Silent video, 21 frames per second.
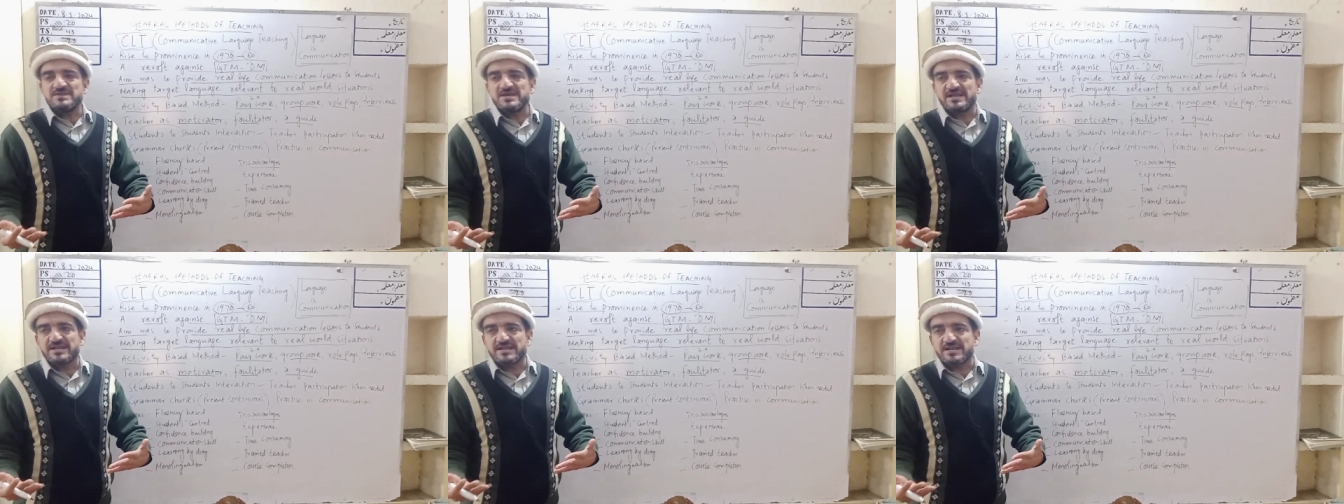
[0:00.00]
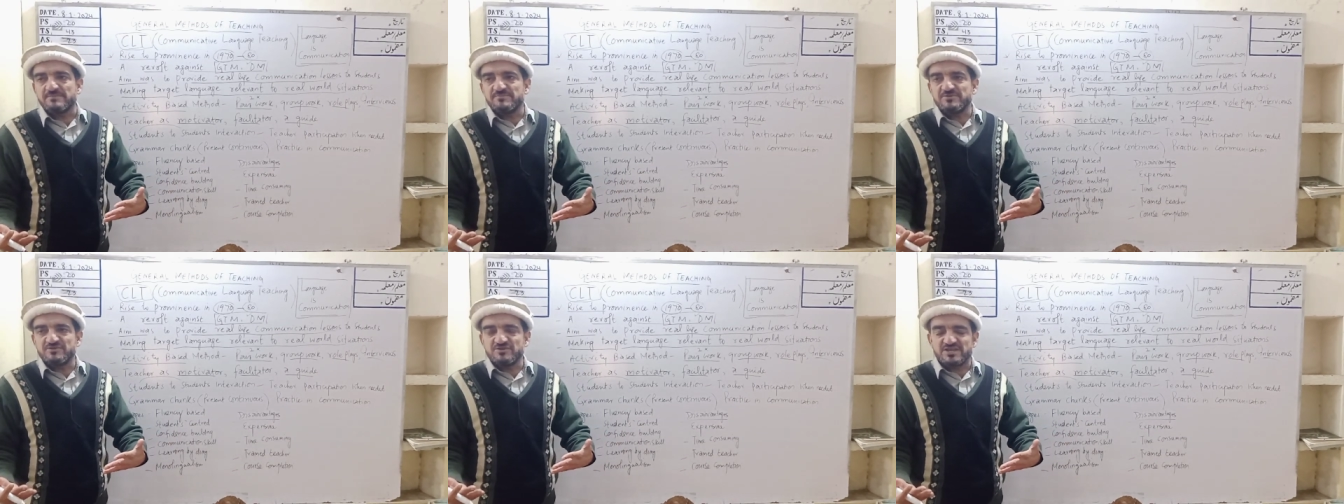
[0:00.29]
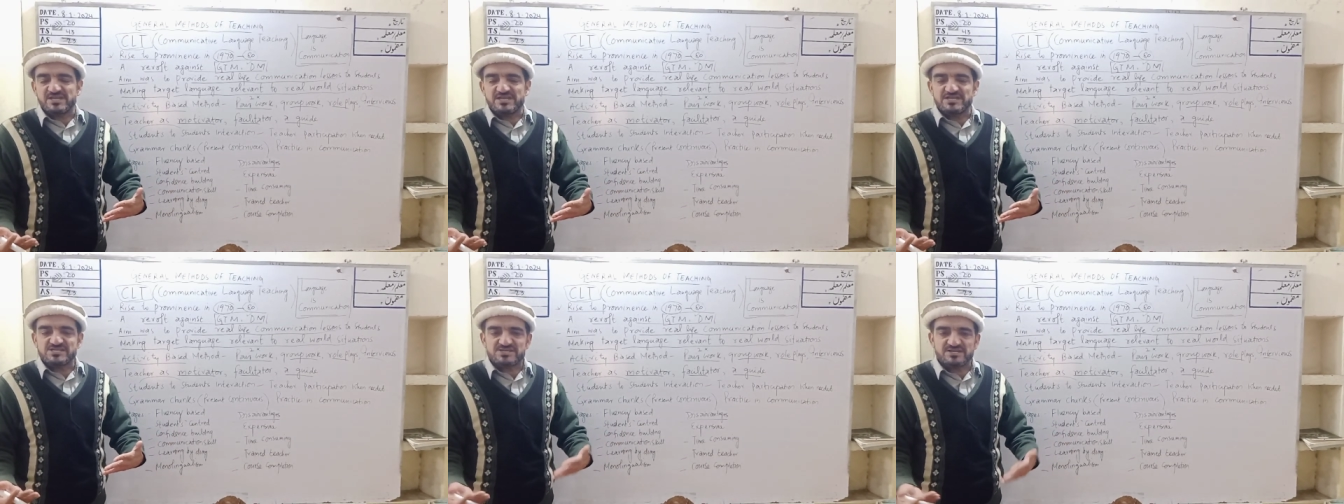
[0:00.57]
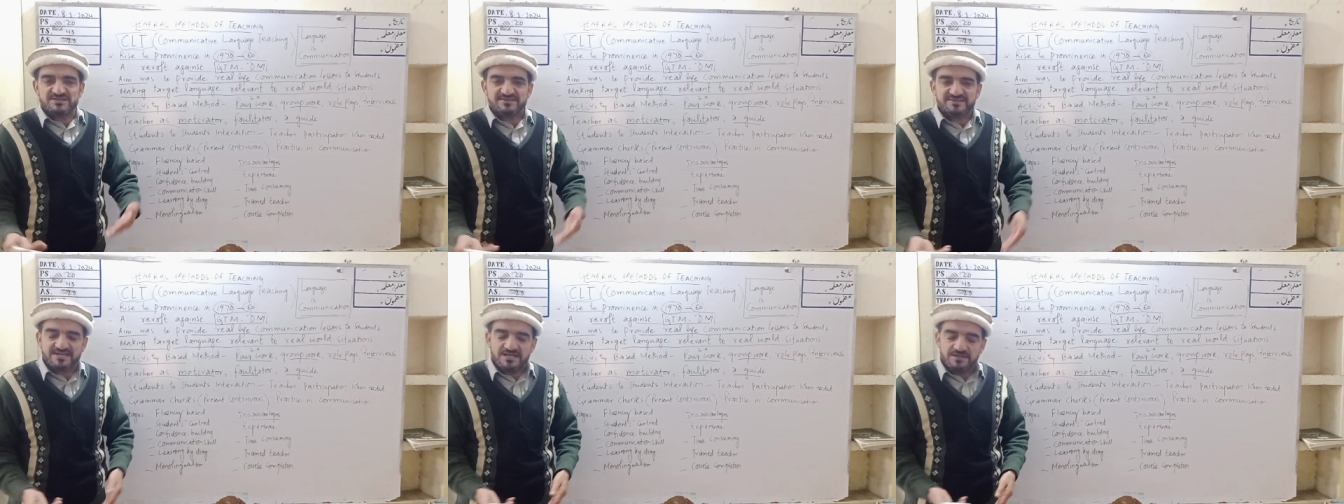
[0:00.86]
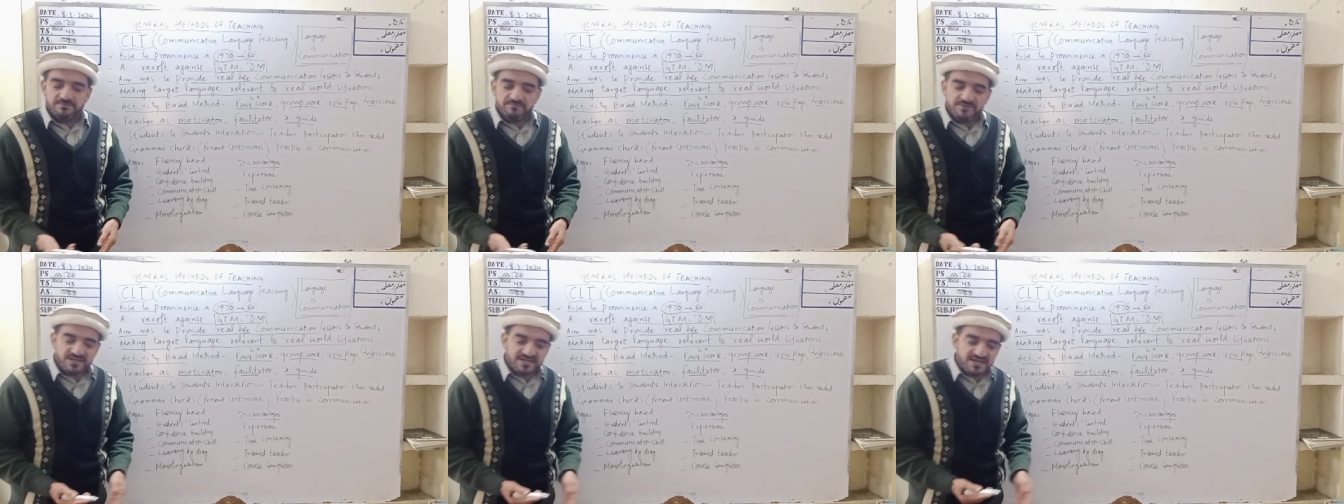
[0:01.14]
their communication
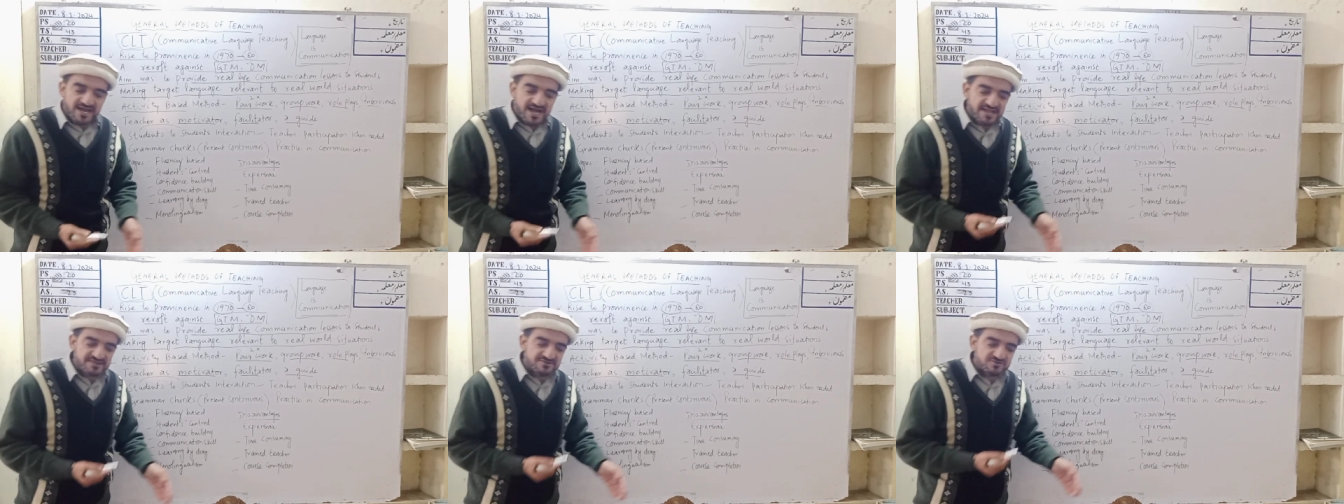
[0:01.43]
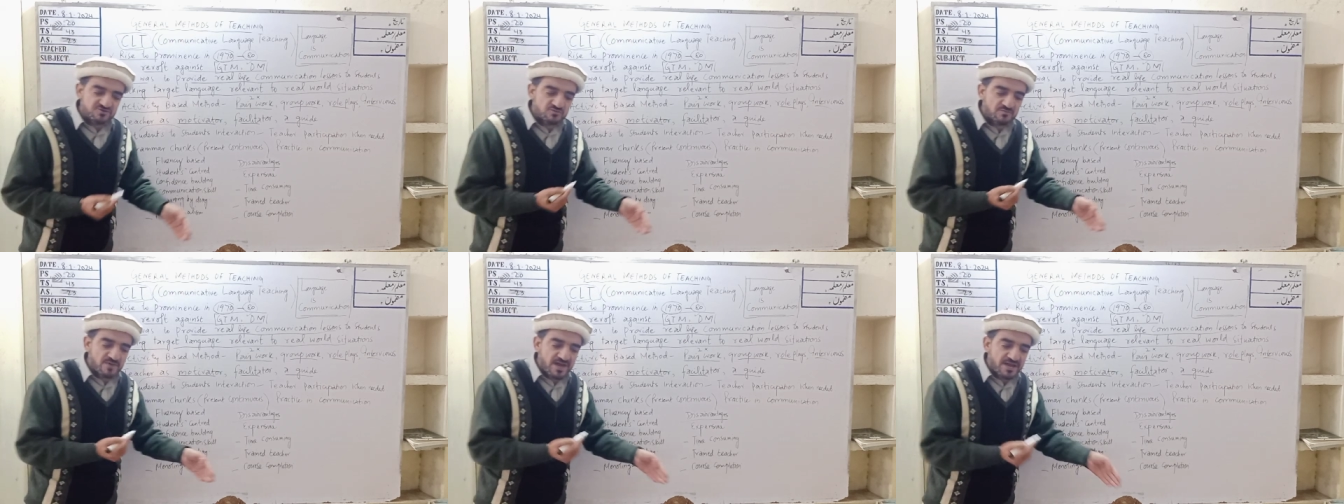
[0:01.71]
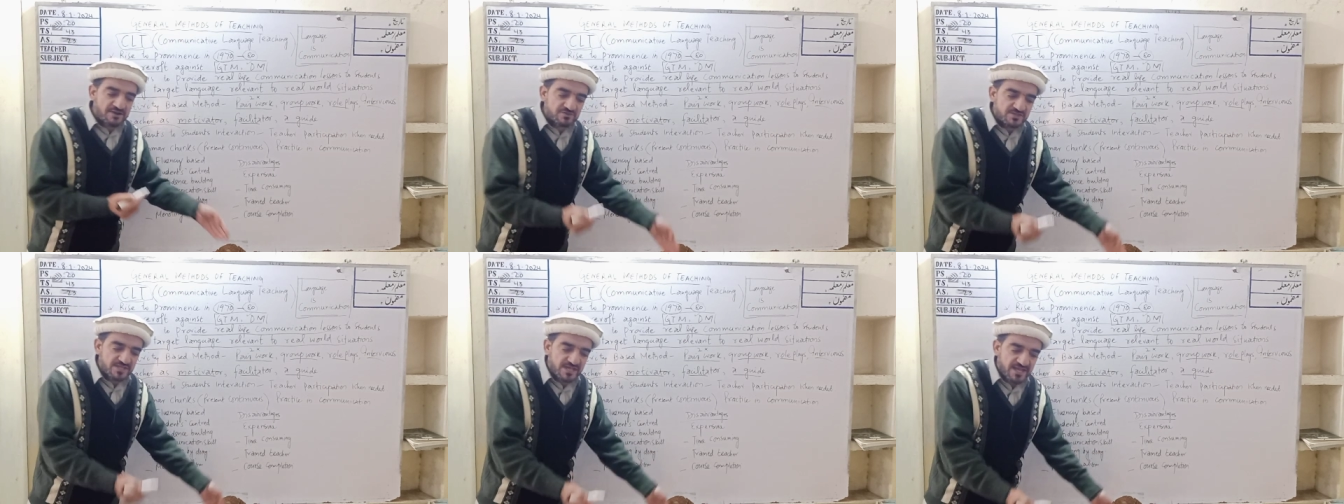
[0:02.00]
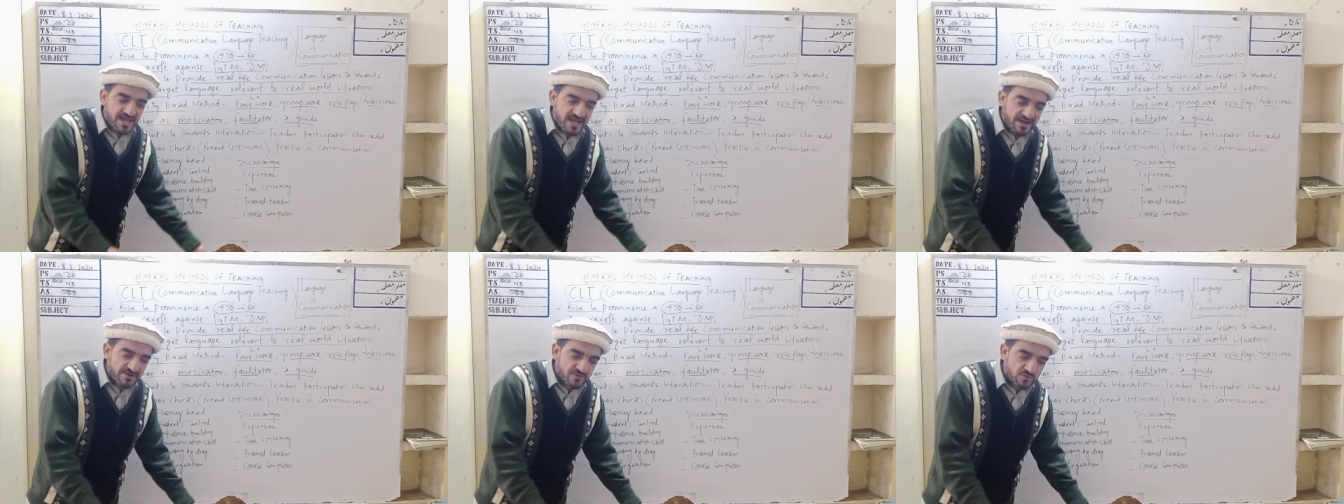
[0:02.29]
skill, because tomorrow they are